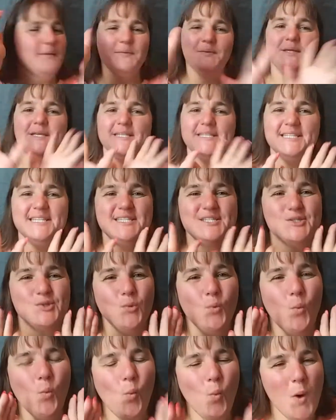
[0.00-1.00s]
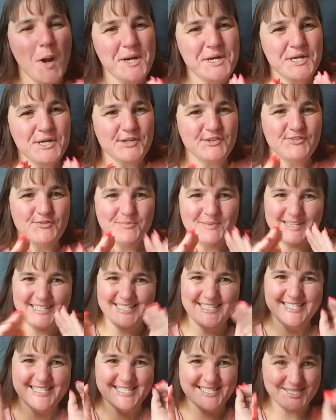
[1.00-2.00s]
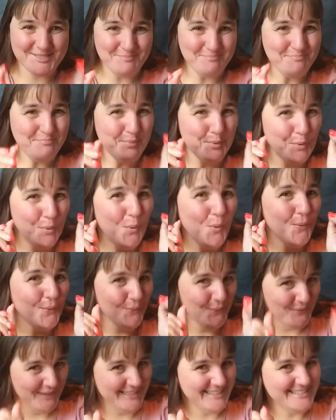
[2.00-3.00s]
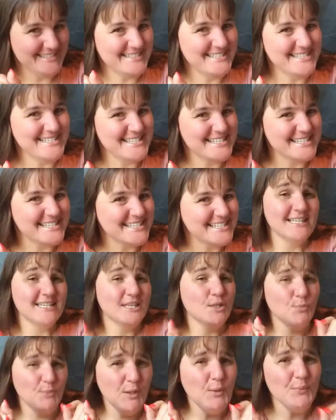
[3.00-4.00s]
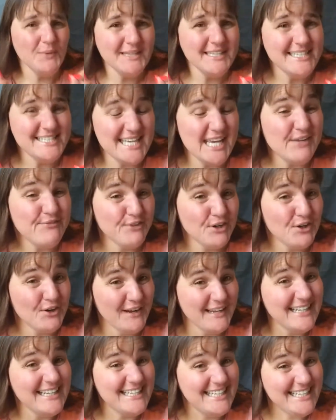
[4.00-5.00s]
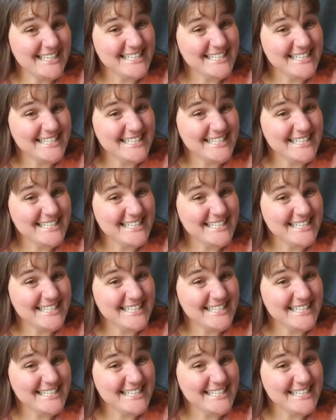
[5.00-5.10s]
This is one of my simple wins that we really take for granted